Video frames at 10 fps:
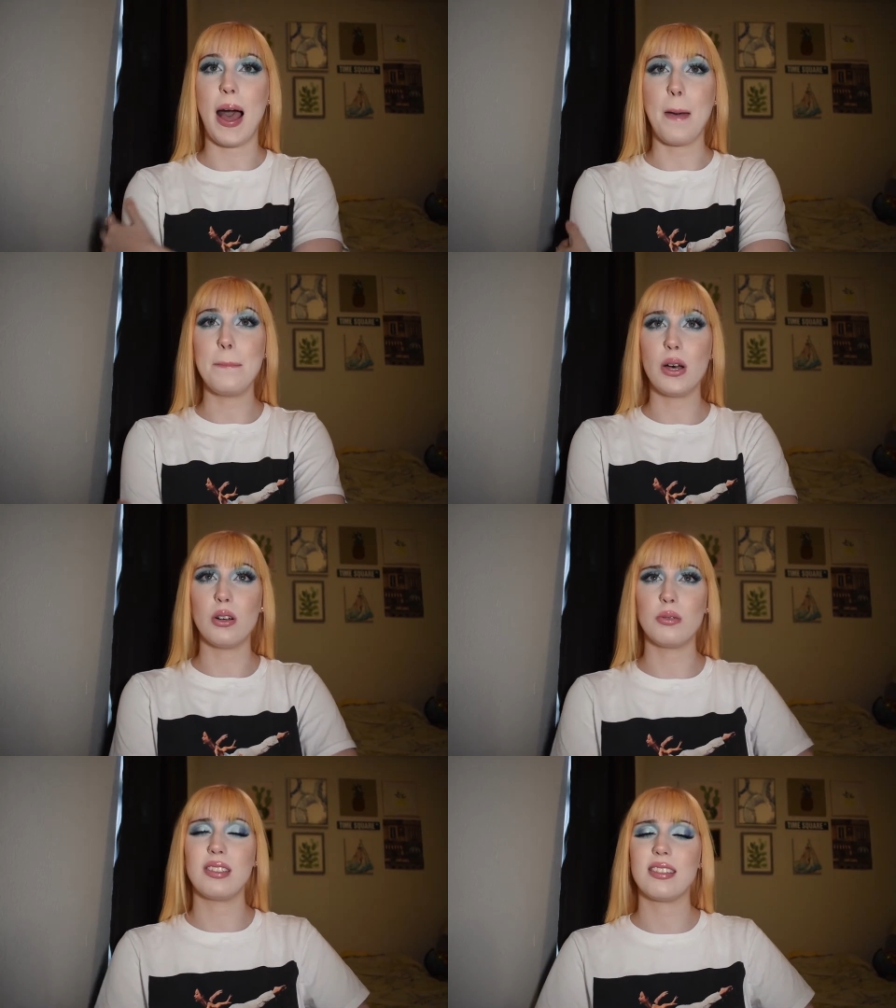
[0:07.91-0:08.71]
I
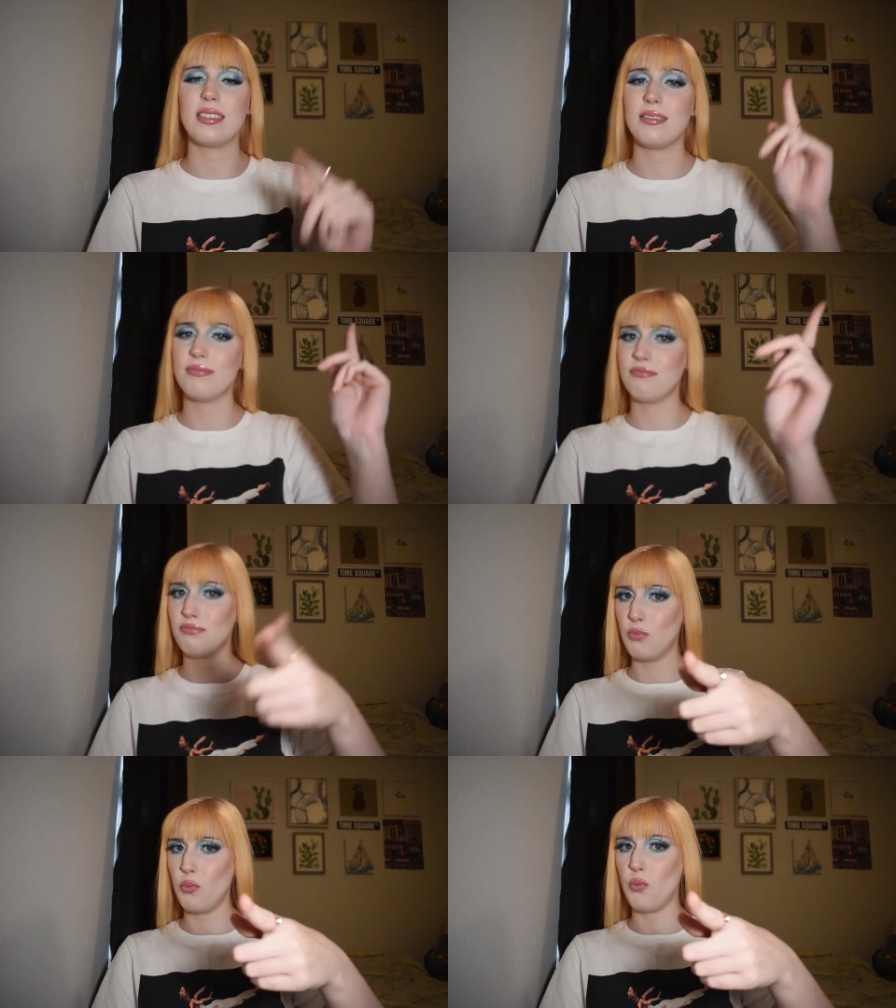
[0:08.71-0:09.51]
post
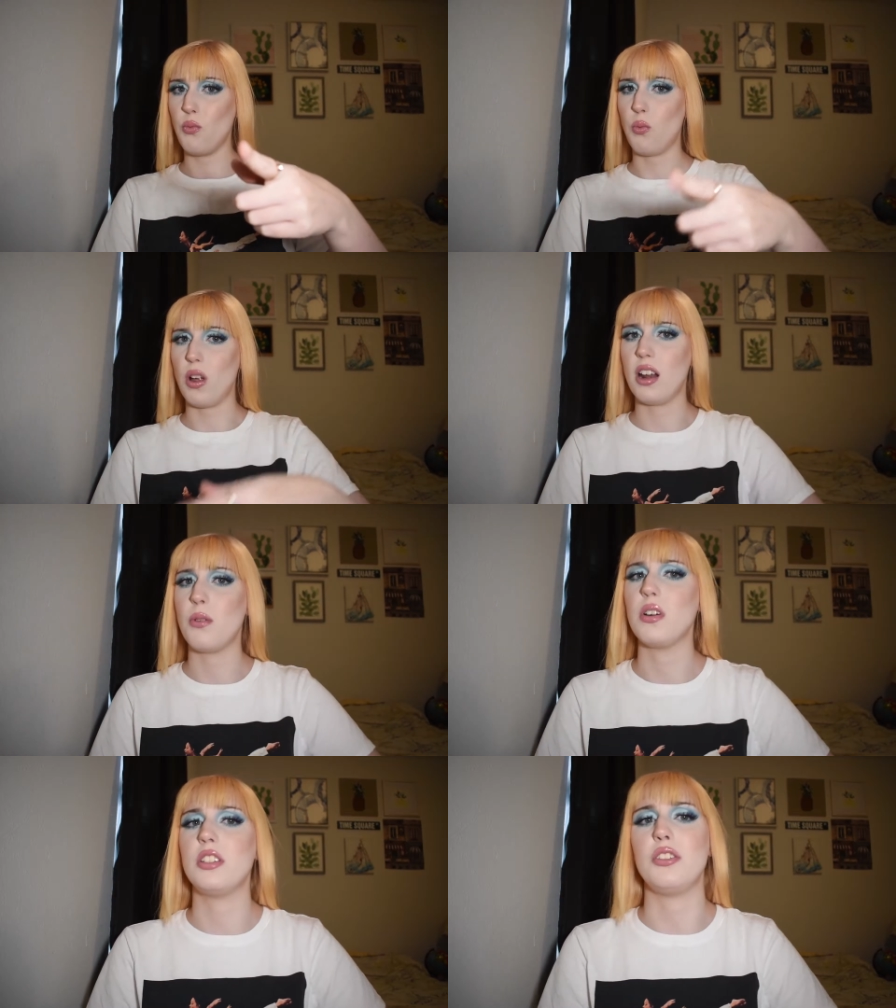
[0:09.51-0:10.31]
when I
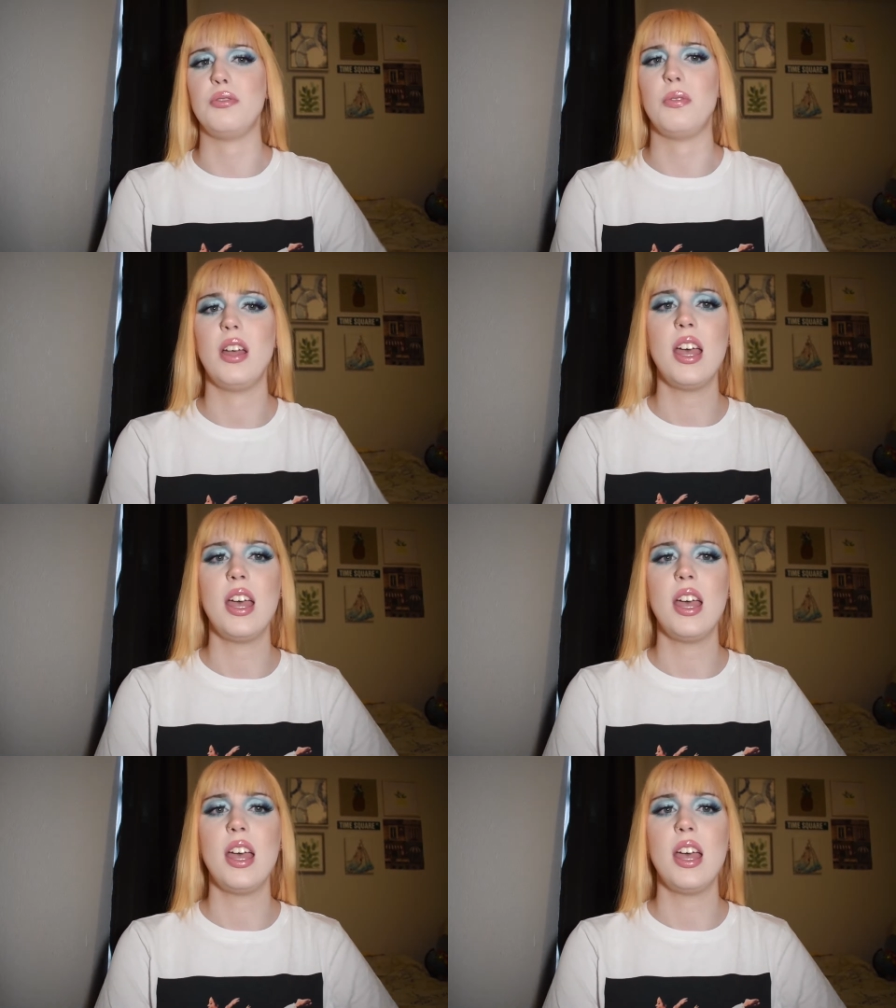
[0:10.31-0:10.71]
want to.